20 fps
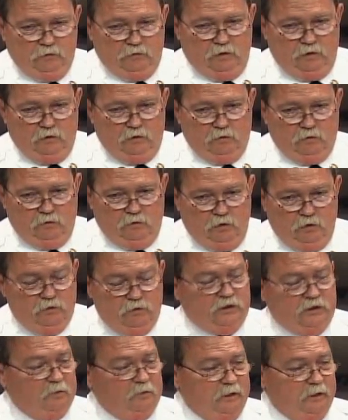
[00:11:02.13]
know
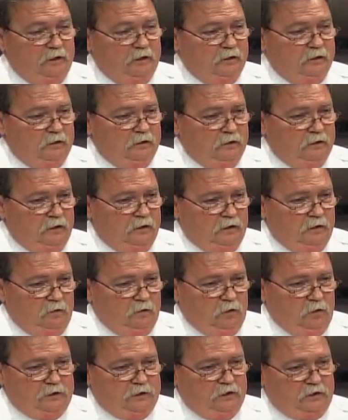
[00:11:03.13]
who's coming in,
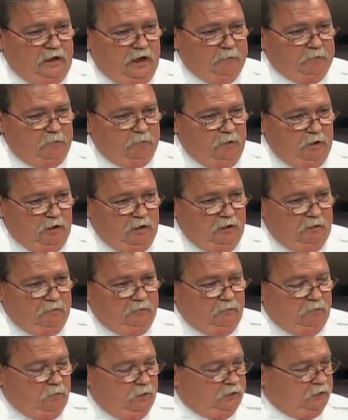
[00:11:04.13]
what they're capable
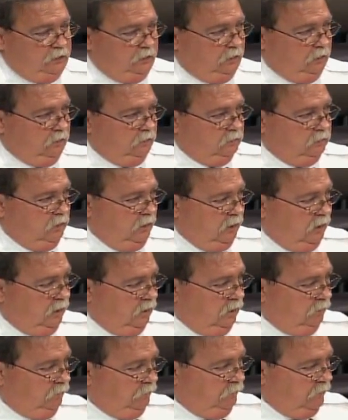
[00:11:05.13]
of, what their
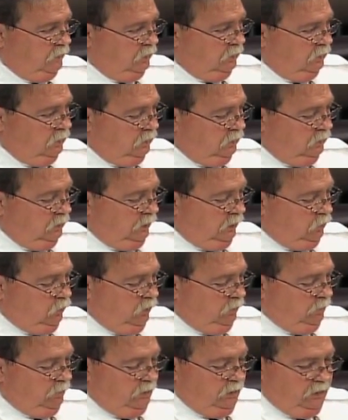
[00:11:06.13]

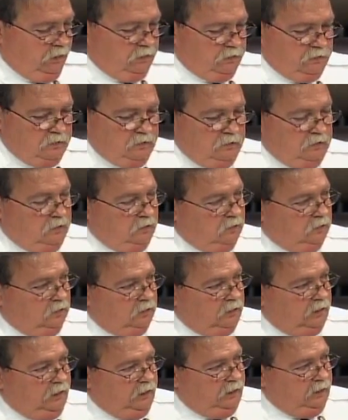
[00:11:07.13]
equipment is,
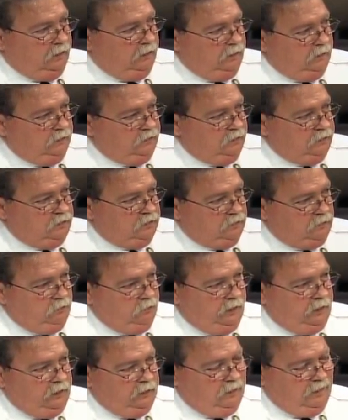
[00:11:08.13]
and it just
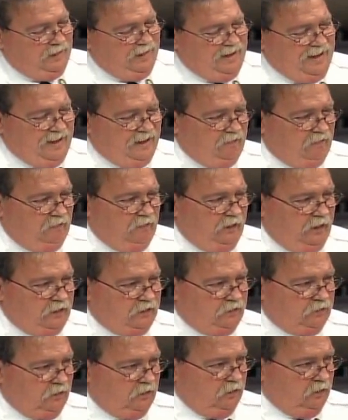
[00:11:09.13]
created a lot of
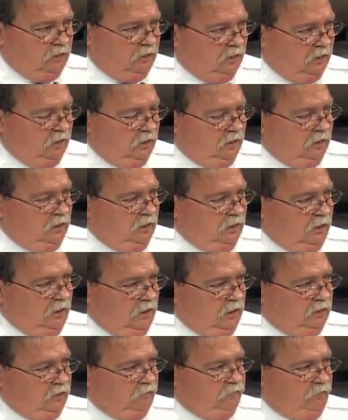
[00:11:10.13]
extra
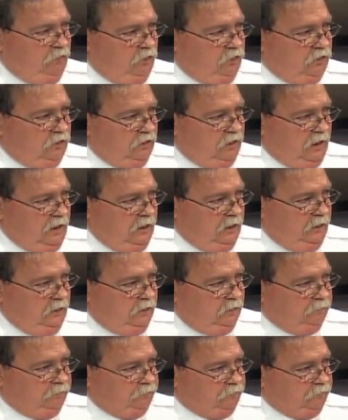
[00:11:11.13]
confusion down there.